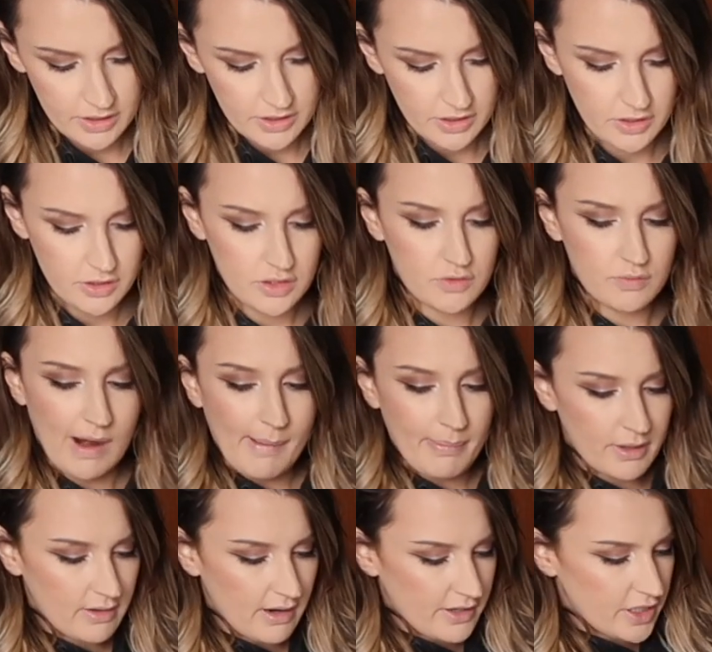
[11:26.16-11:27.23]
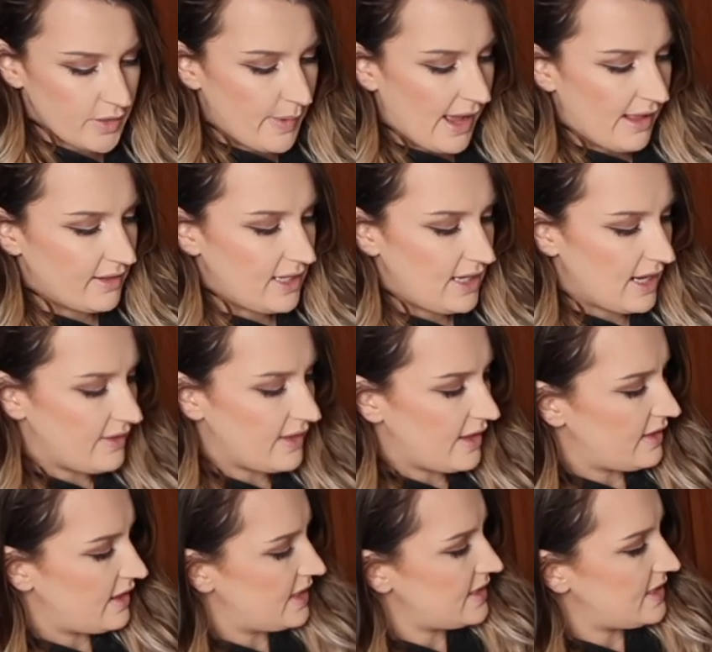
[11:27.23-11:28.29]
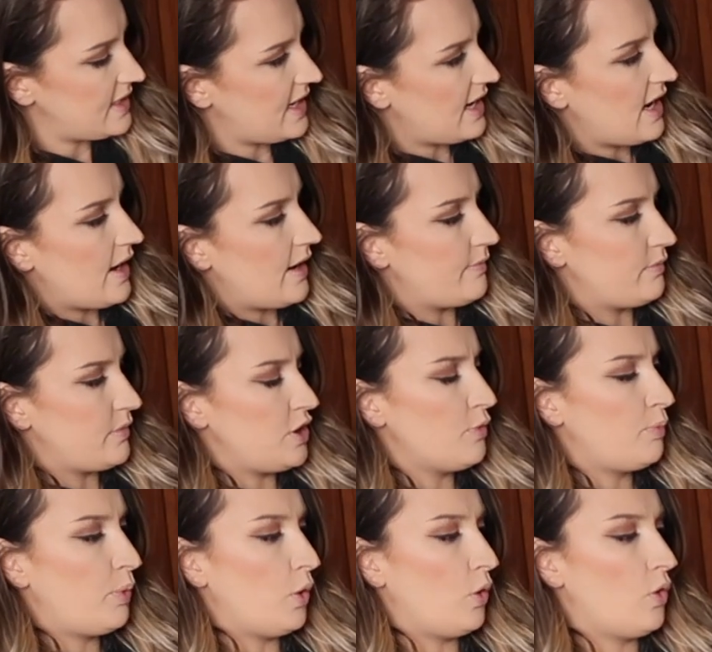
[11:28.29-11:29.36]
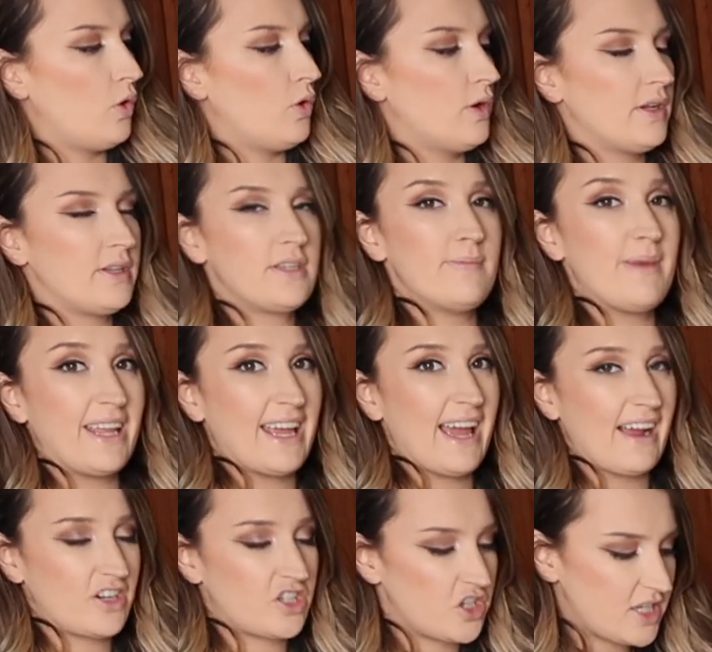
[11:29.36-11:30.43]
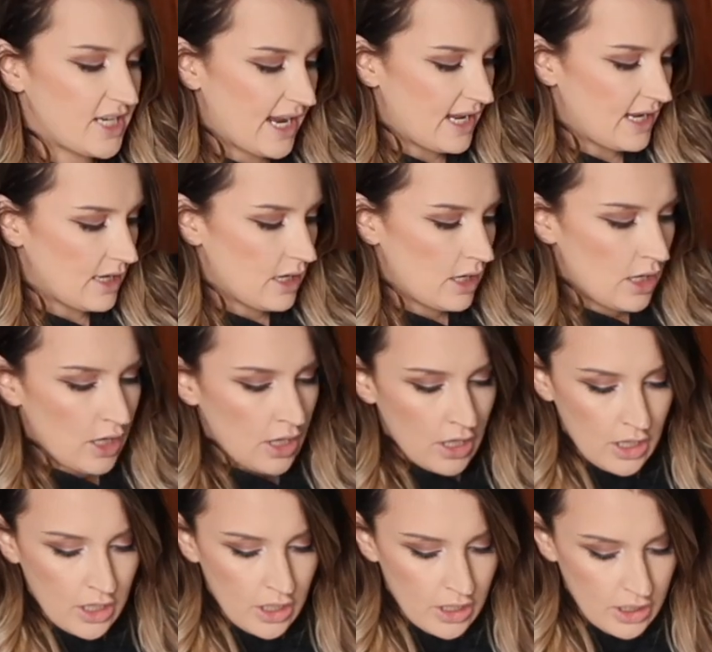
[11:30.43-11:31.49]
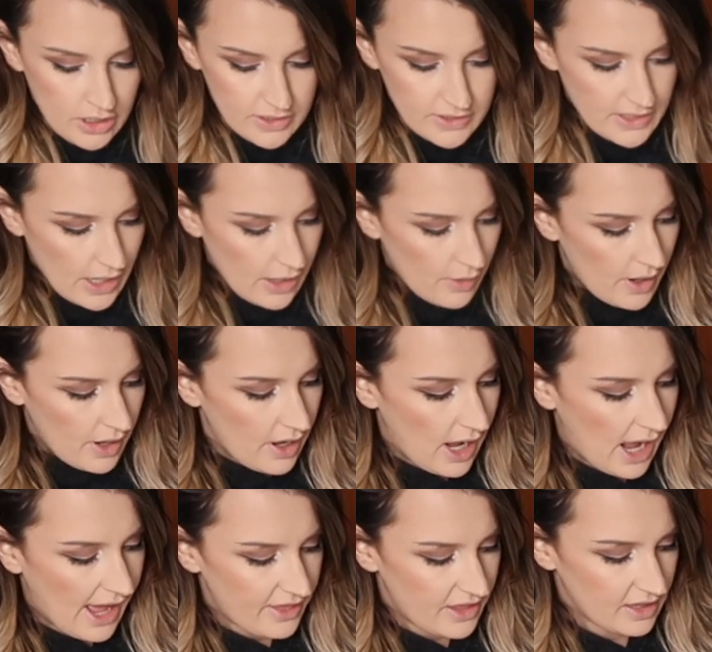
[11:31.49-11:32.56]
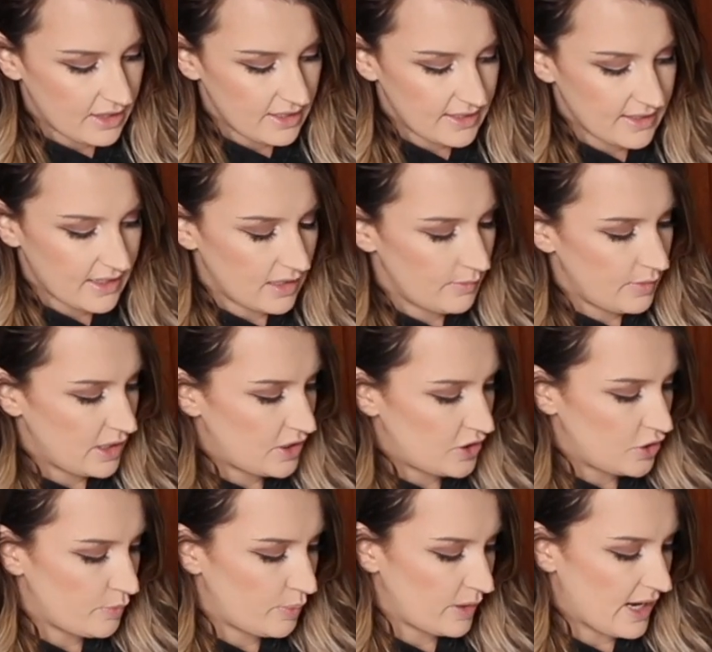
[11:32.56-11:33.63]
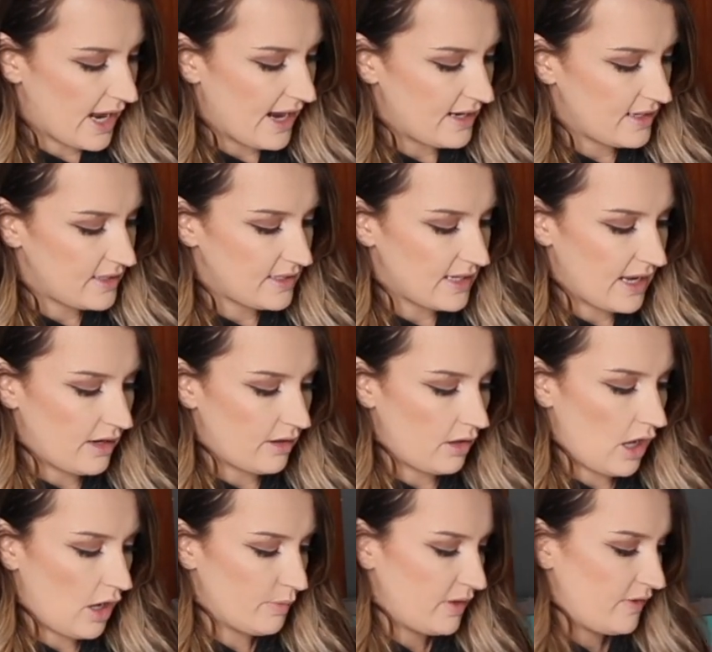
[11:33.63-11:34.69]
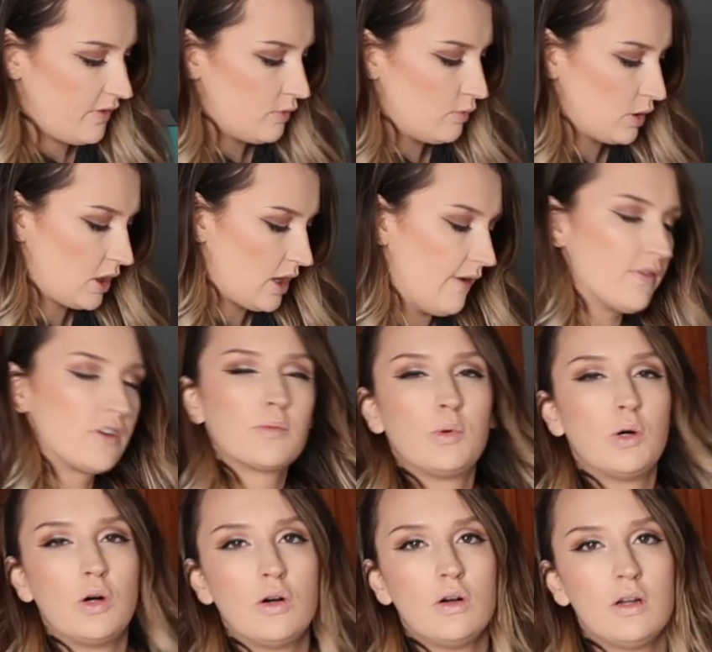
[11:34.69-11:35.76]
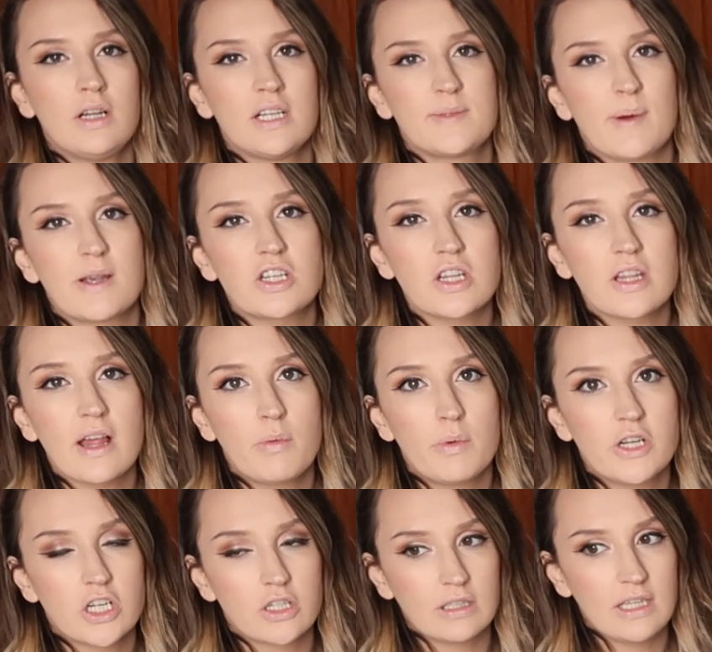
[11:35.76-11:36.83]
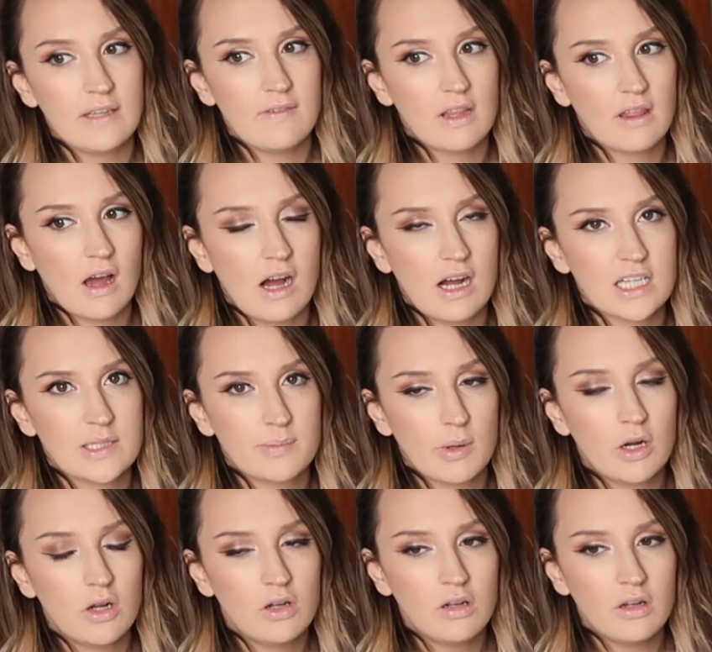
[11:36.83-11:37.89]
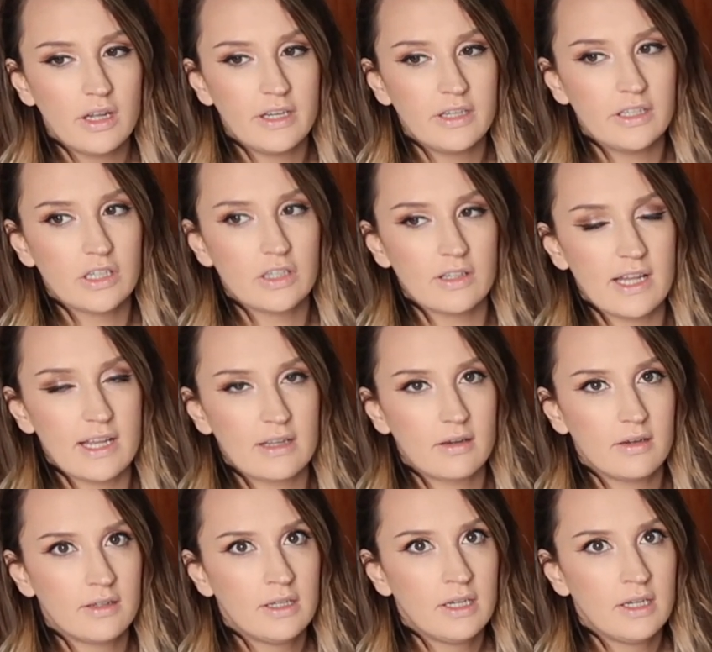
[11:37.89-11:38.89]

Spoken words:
So you just wrap it around your belly, and then this you pull to make it extra tight. So I think this is gonna be super nice, and it'll help me feel more comfortable, especially like when you're leaving the hospital and you're like